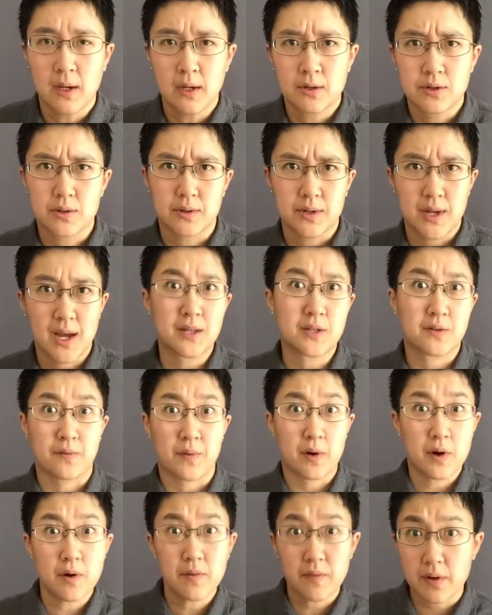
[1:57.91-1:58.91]
So that's
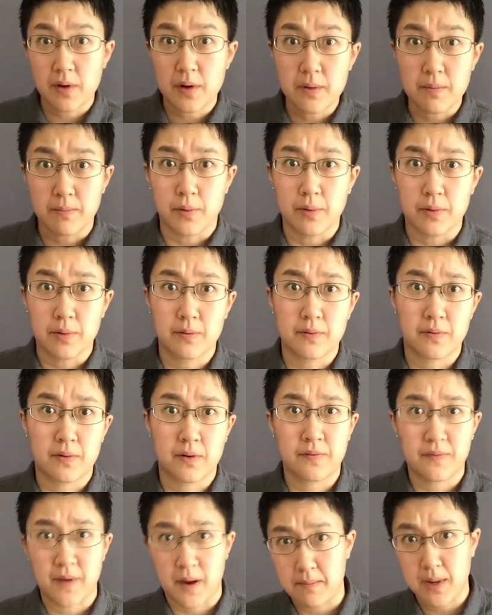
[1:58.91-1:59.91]
very, very important for a
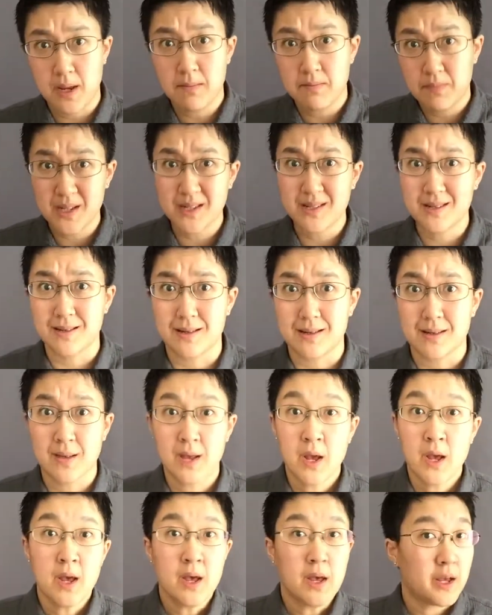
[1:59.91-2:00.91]
family business.
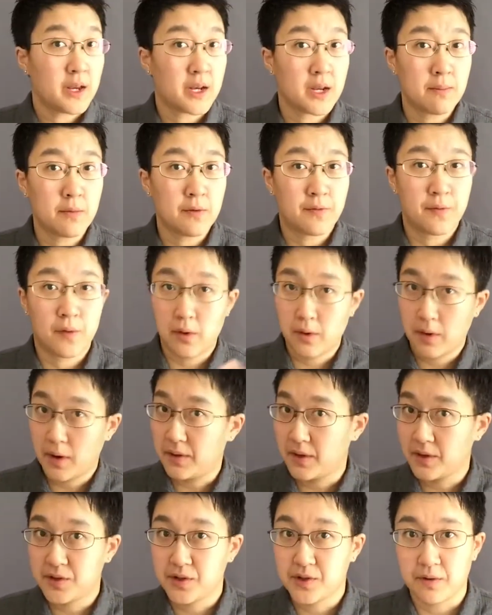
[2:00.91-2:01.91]
And number four, and
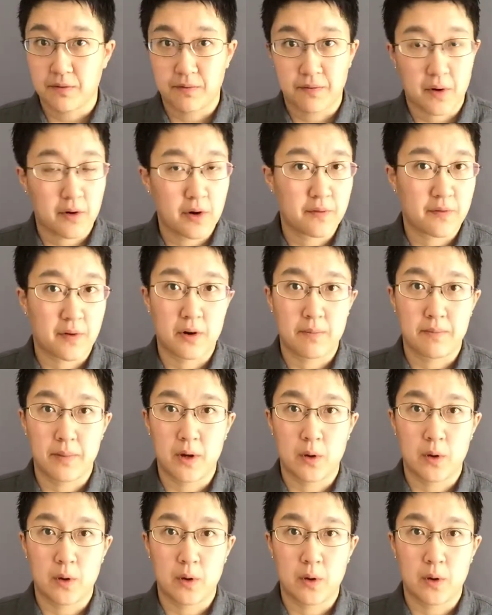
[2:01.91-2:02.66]
this is a very, very big